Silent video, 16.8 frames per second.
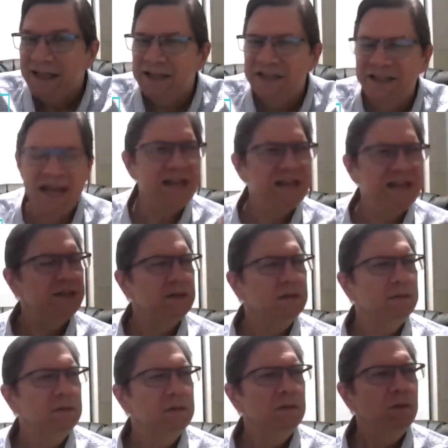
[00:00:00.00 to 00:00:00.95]
says,
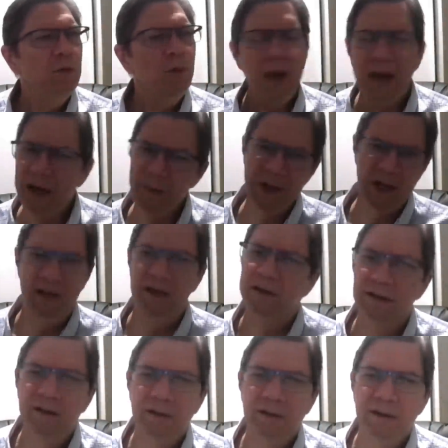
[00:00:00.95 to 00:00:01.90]
wait a minute,
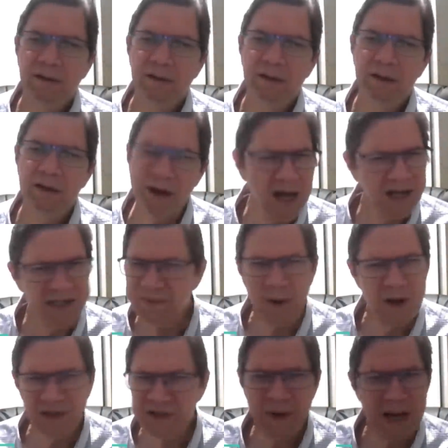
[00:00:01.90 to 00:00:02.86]
you're not
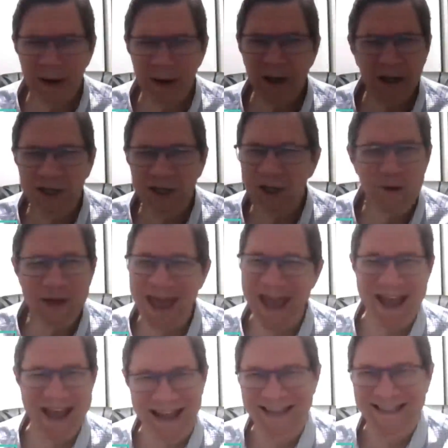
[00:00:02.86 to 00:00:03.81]
supposed to be able to do
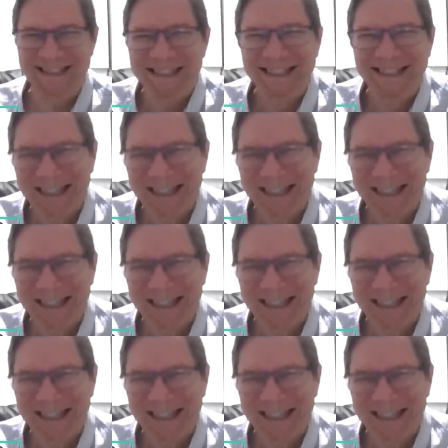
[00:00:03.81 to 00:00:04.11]
that.